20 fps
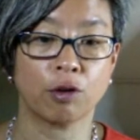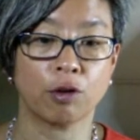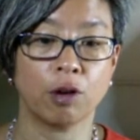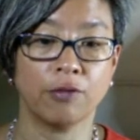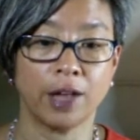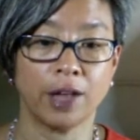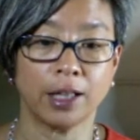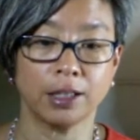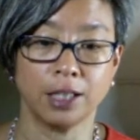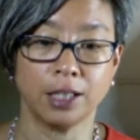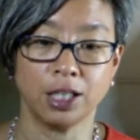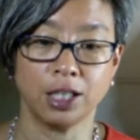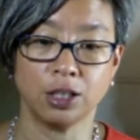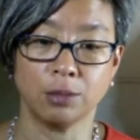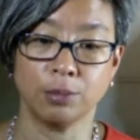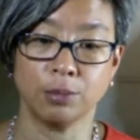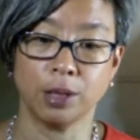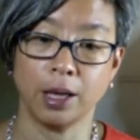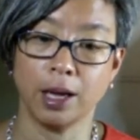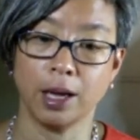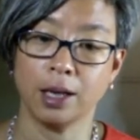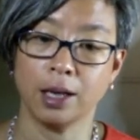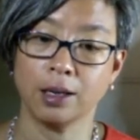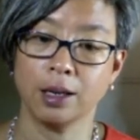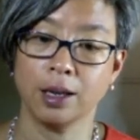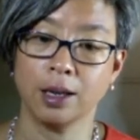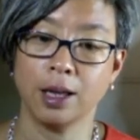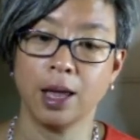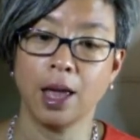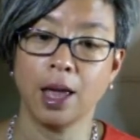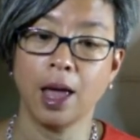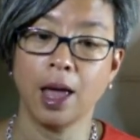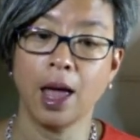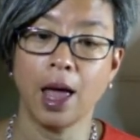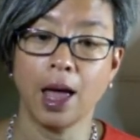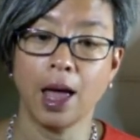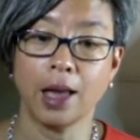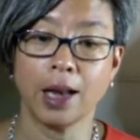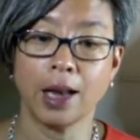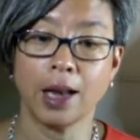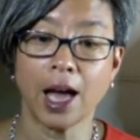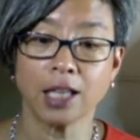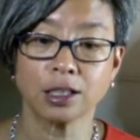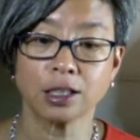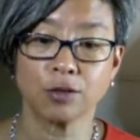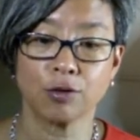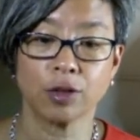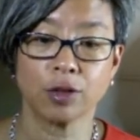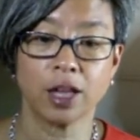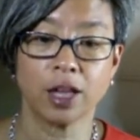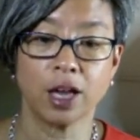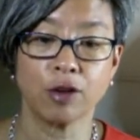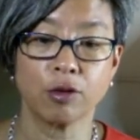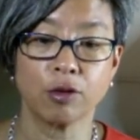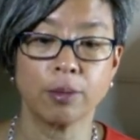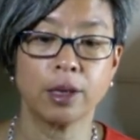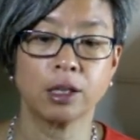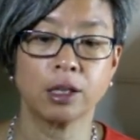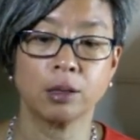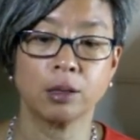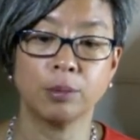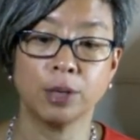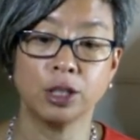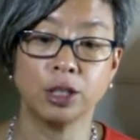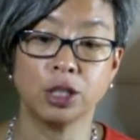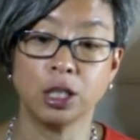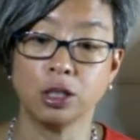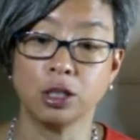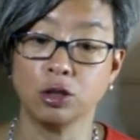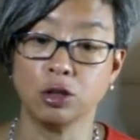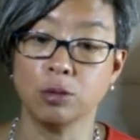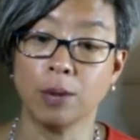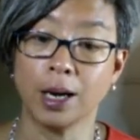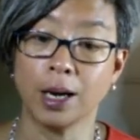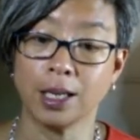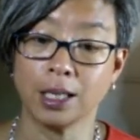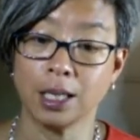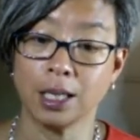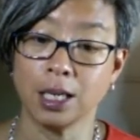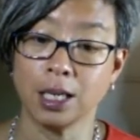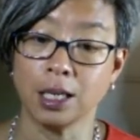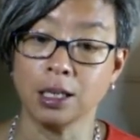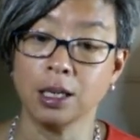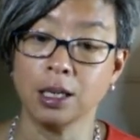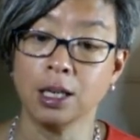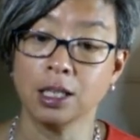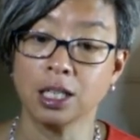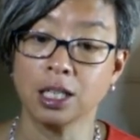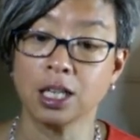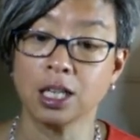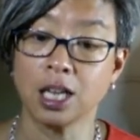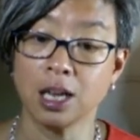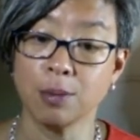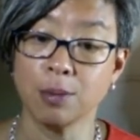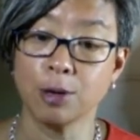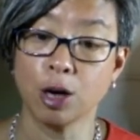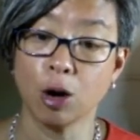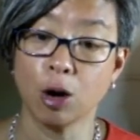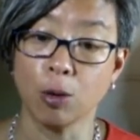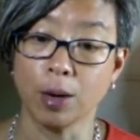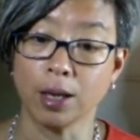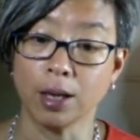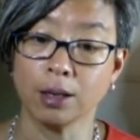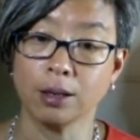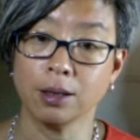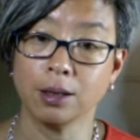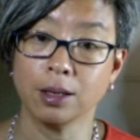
validation plan, and ask for the incremental budget you might need to keep going,